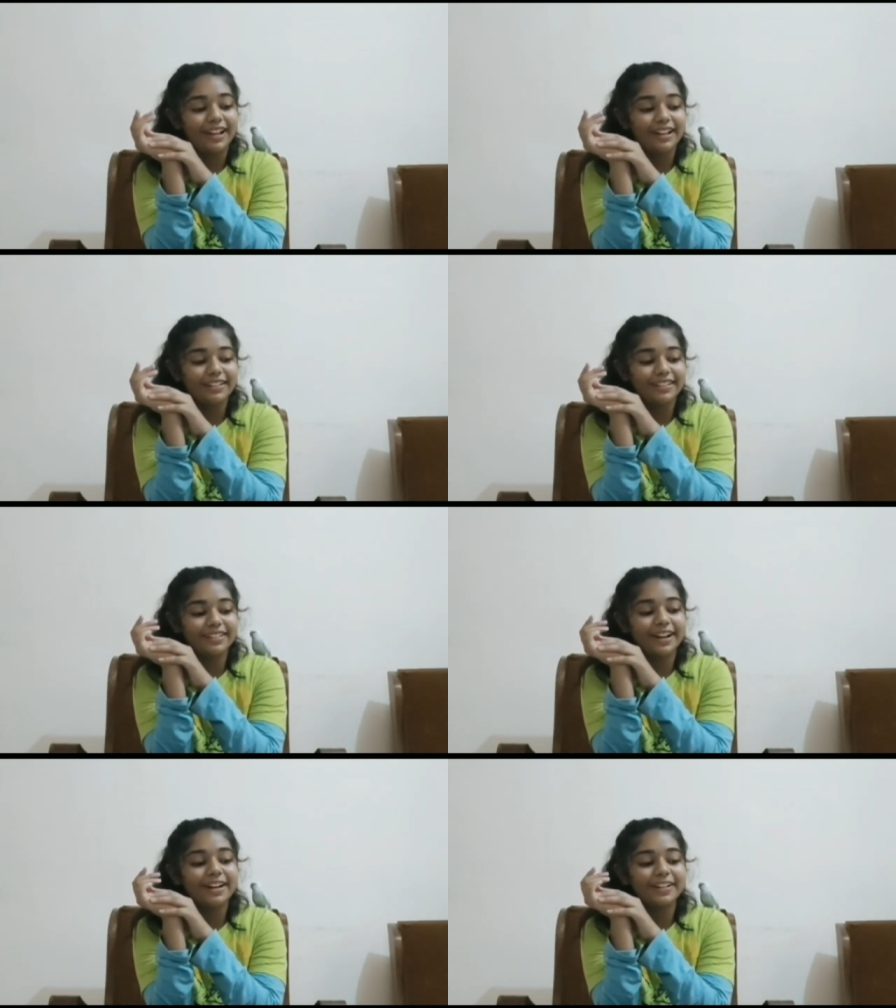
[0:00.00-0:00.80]
I
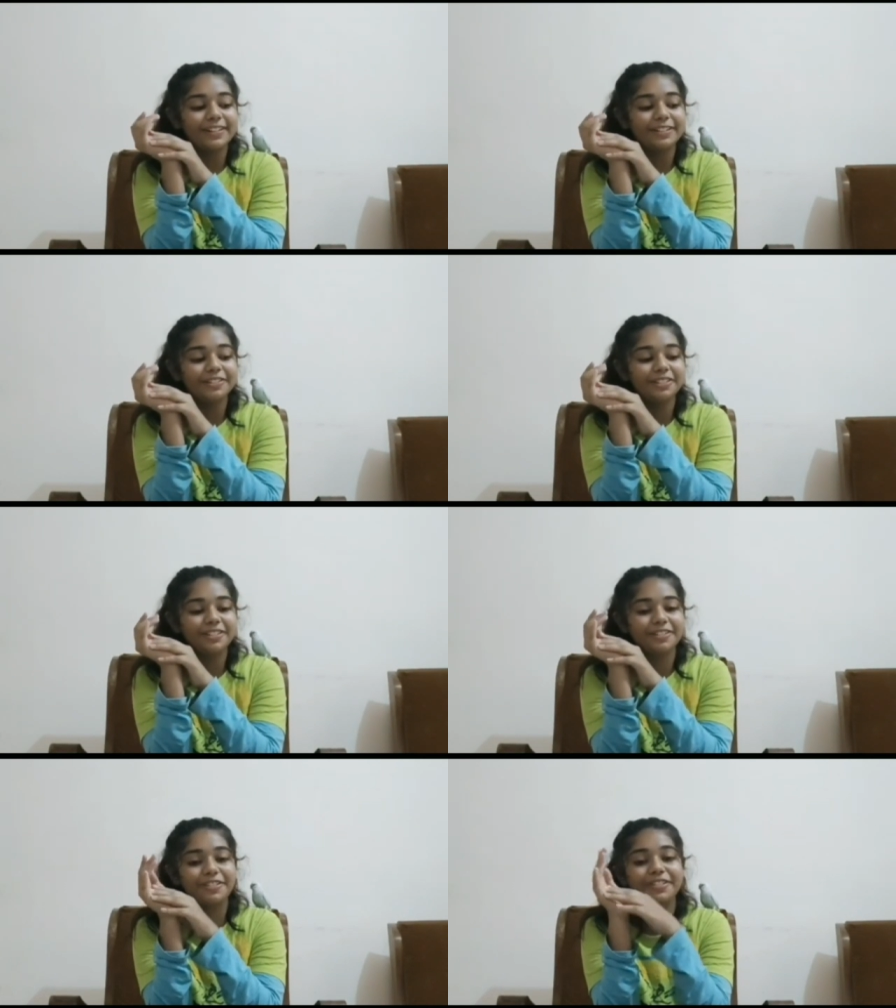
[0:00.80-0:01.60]
started to
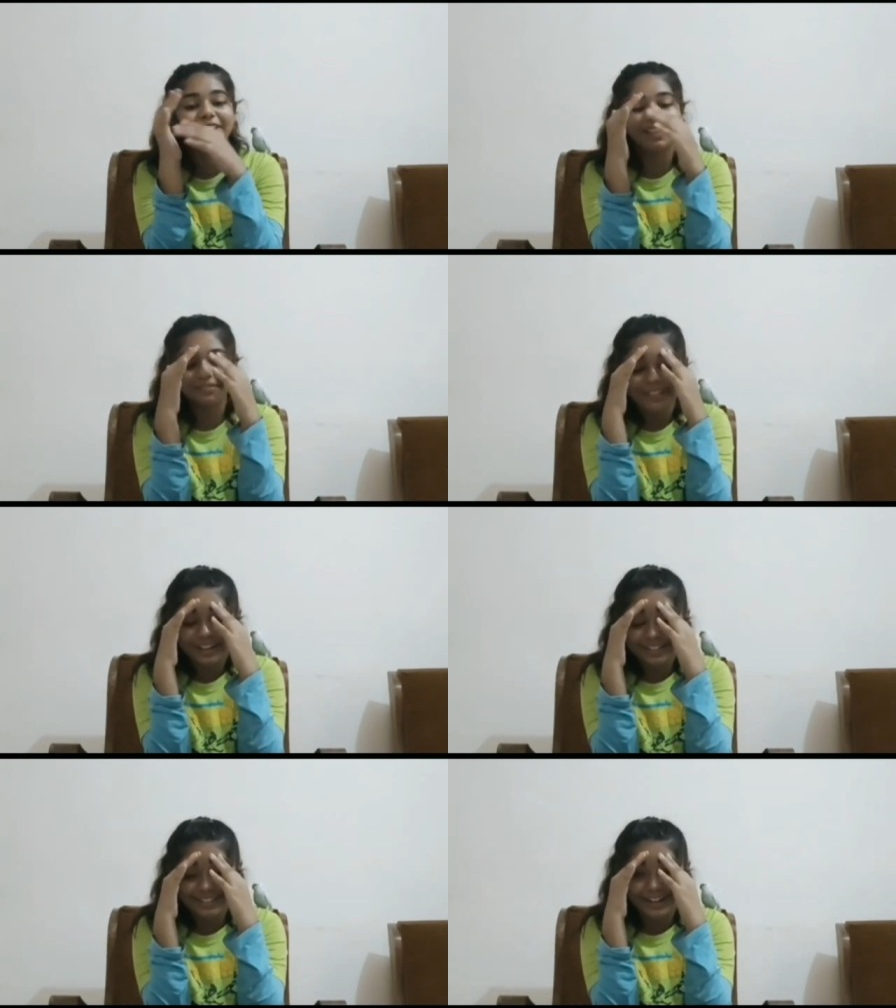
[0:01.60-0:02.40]
scream
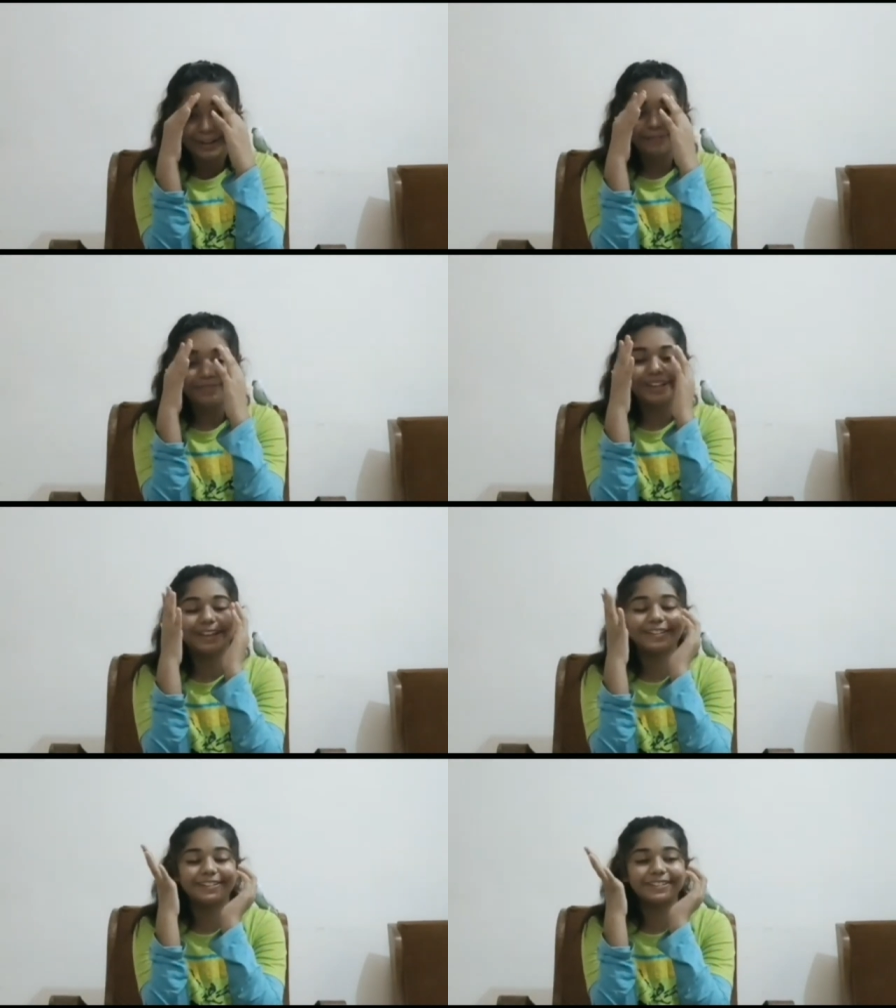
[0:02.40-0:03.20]
that time like,
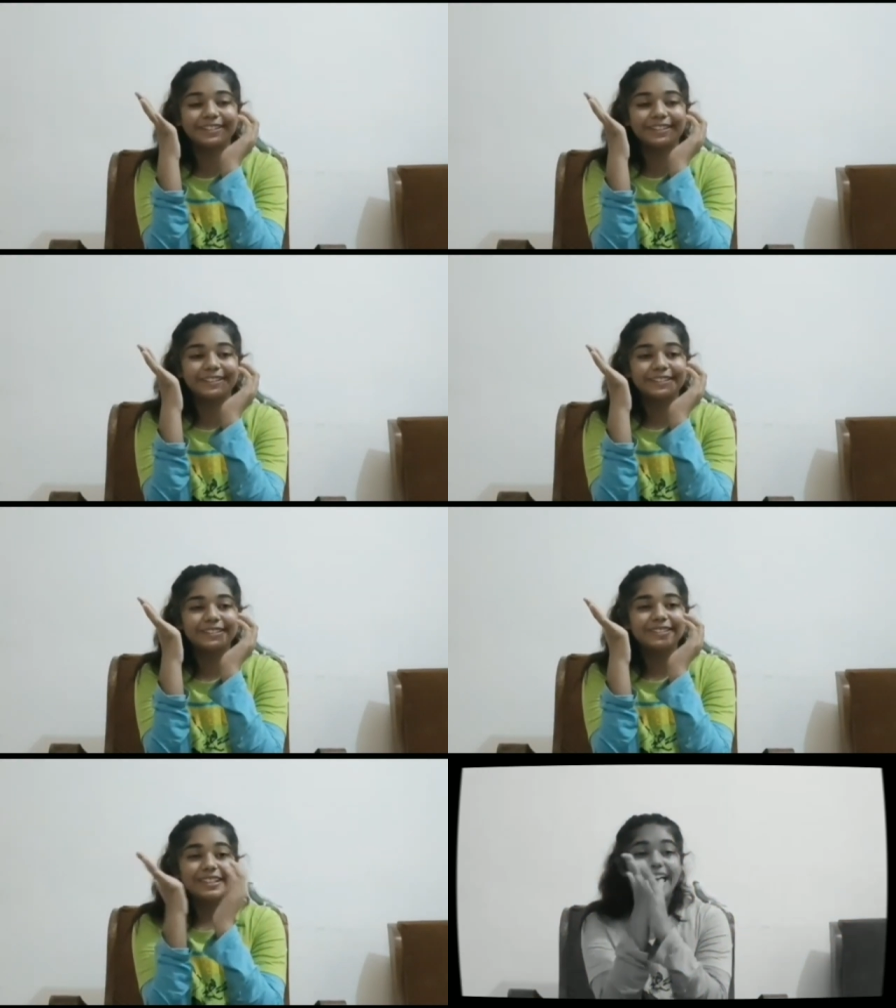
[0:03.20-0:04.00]

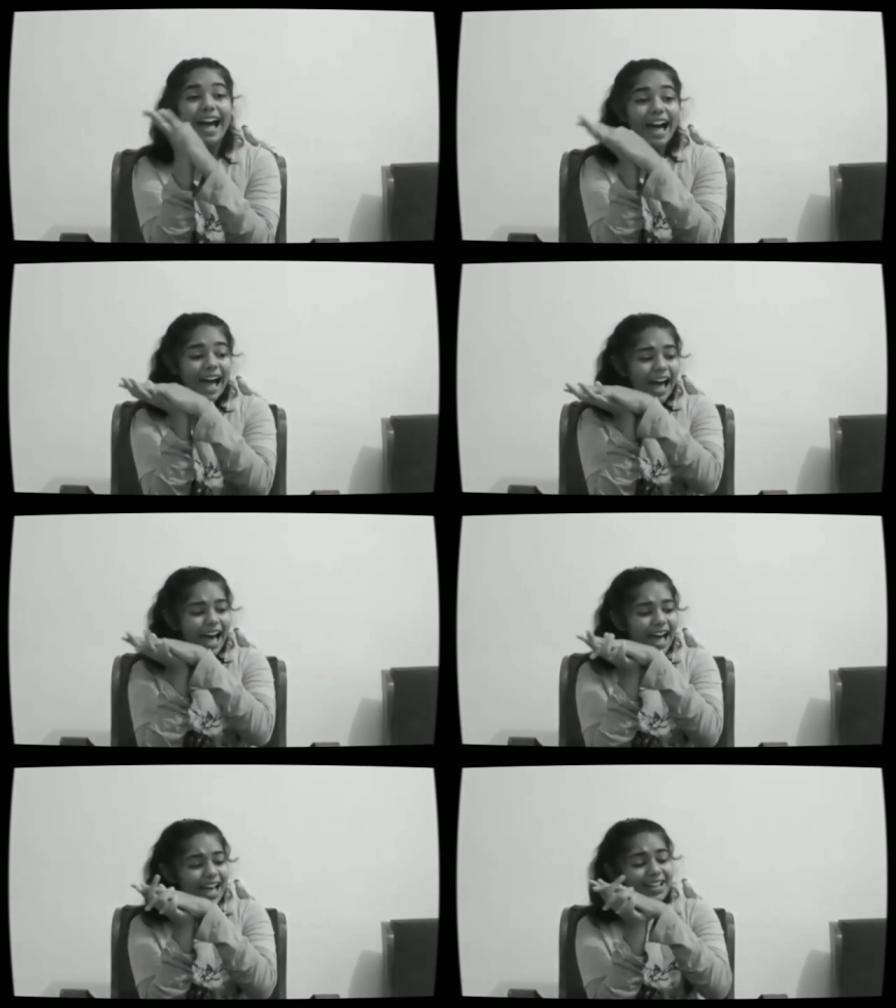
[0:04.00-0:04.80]

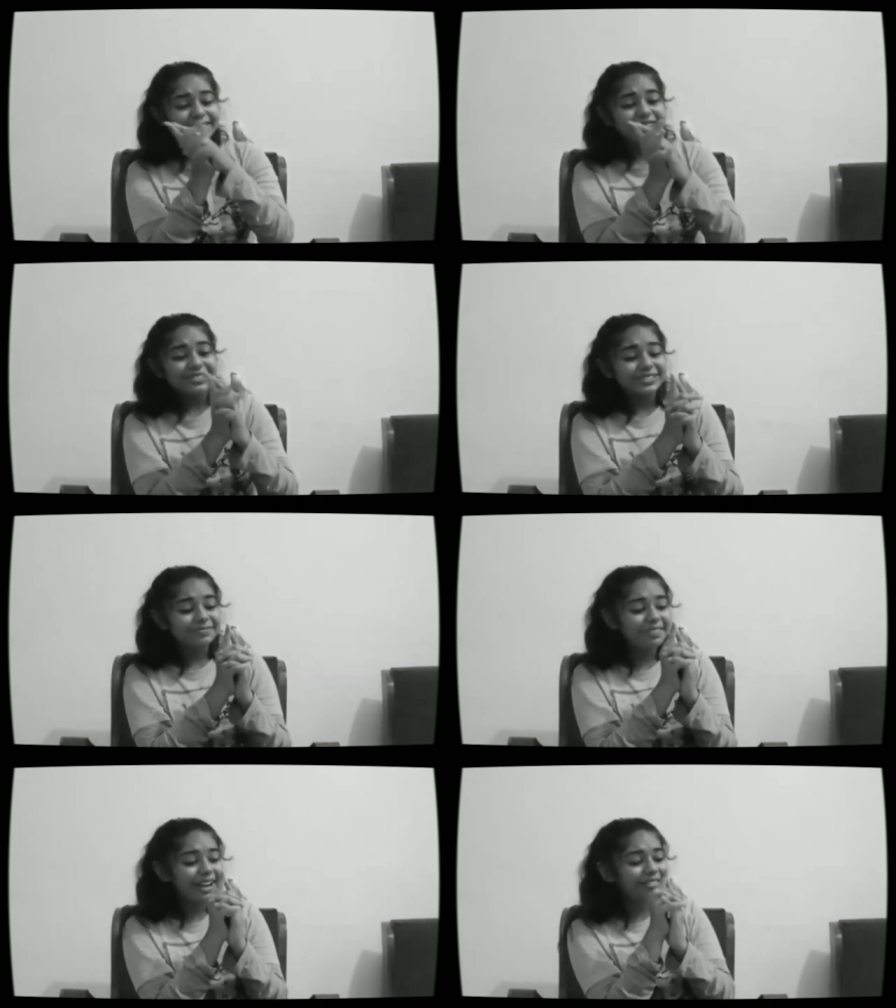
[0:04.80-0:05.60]
ah,
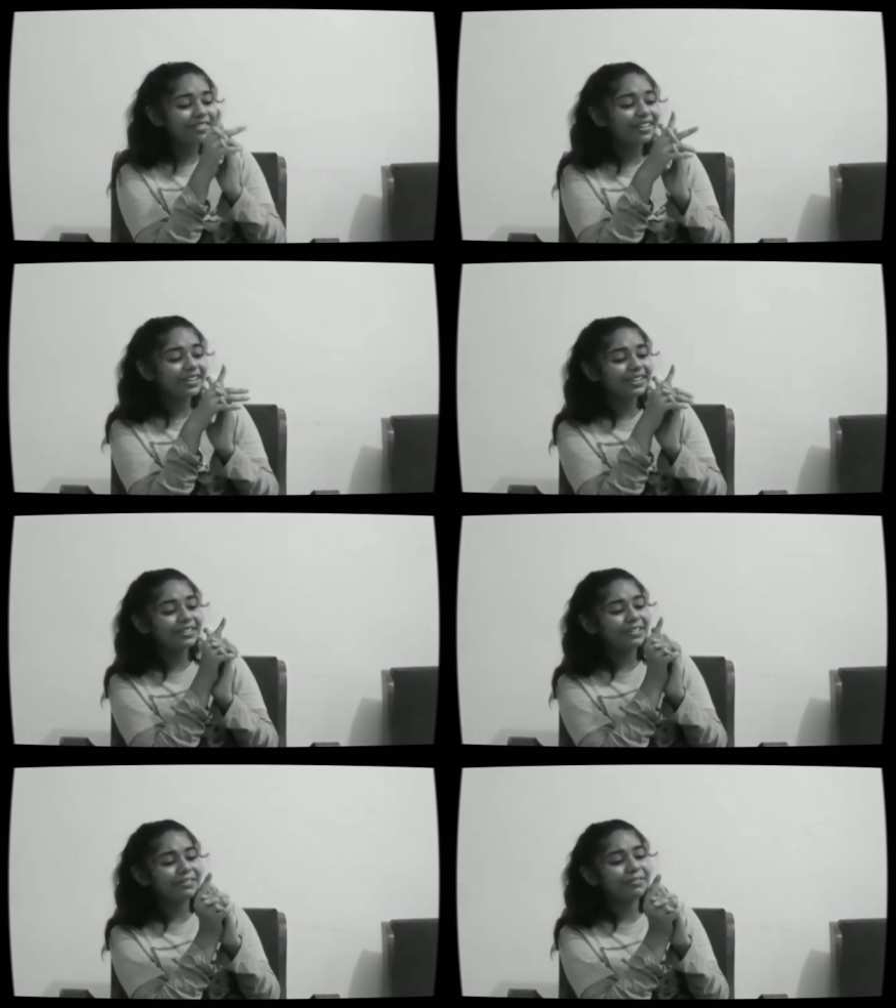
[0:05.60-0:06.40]
Brian, what did
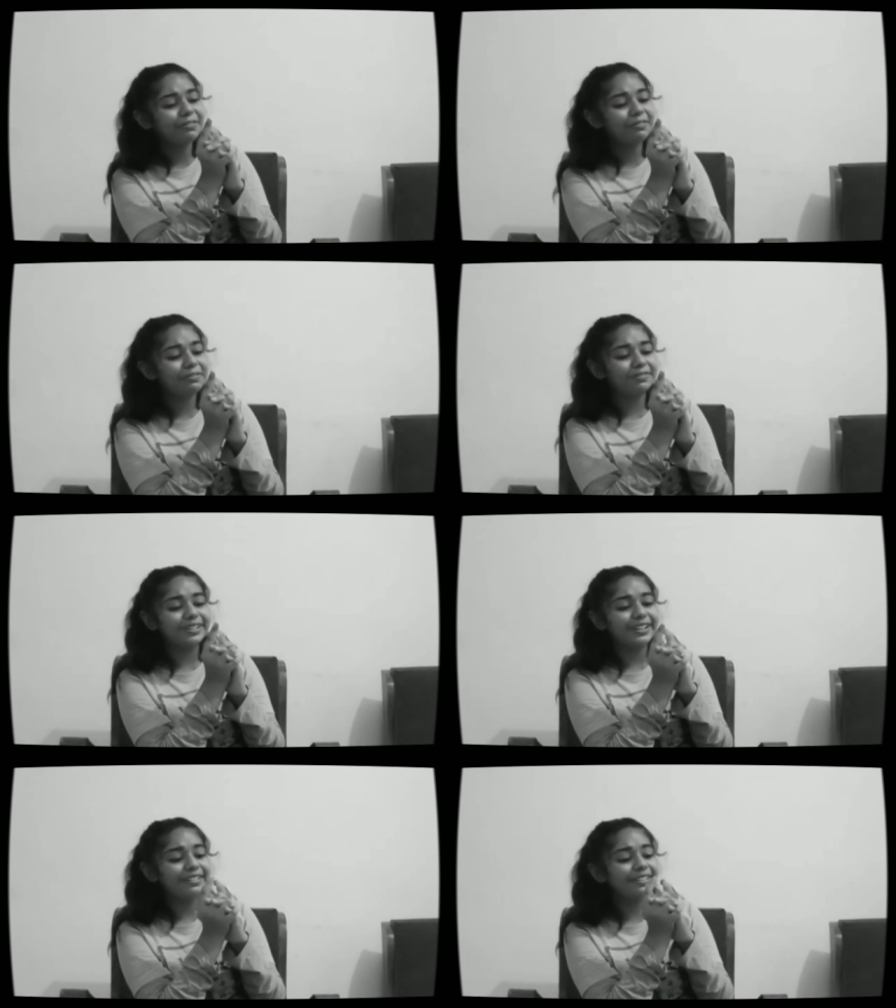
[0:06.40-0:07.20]
you do?
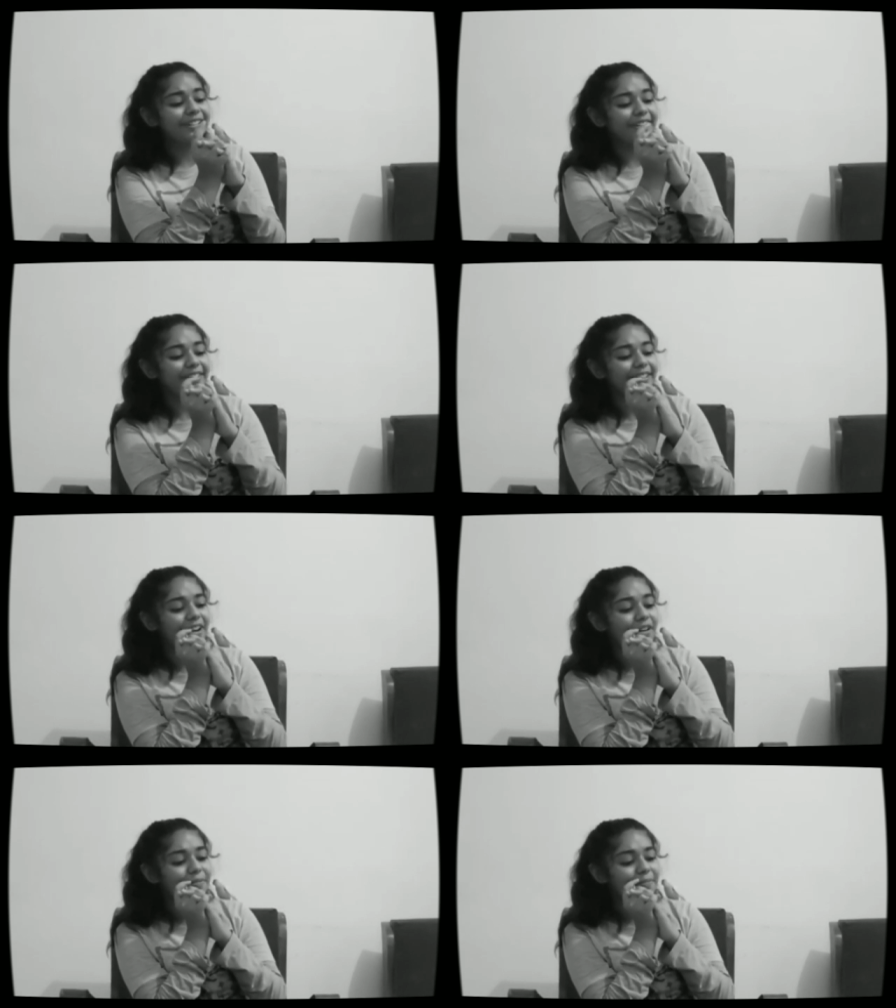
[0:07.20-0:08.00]
It hurt
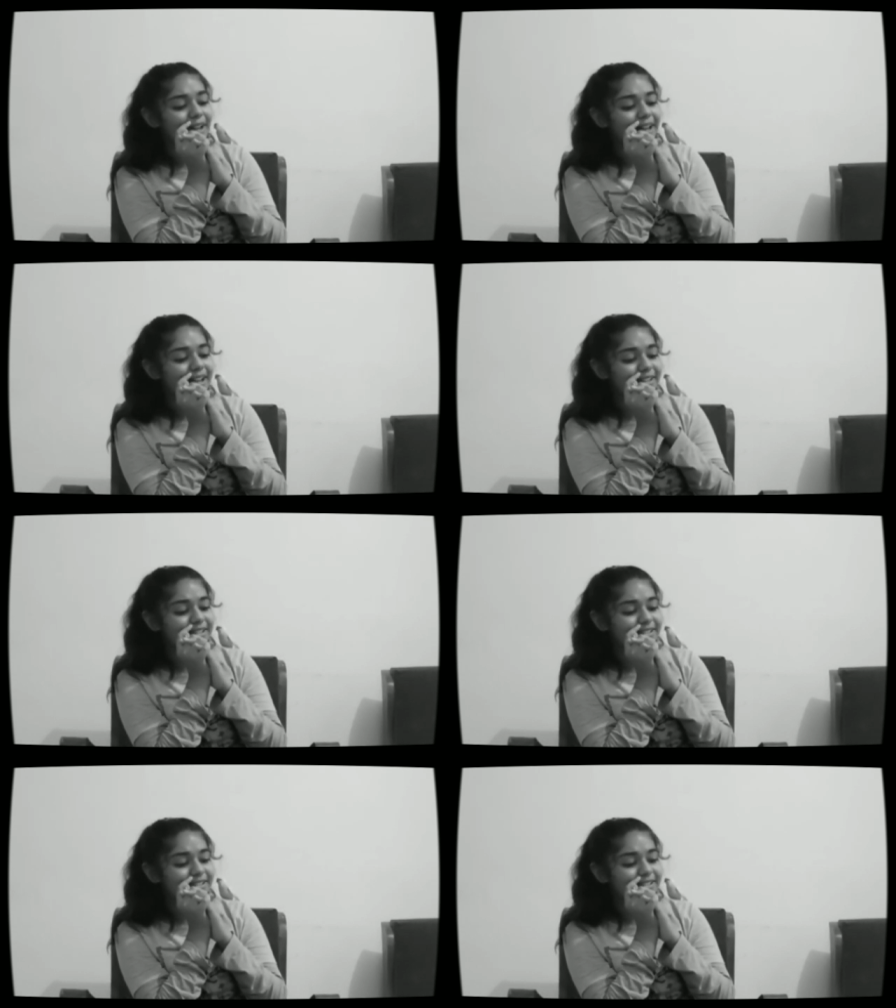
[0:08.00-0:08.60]
so much.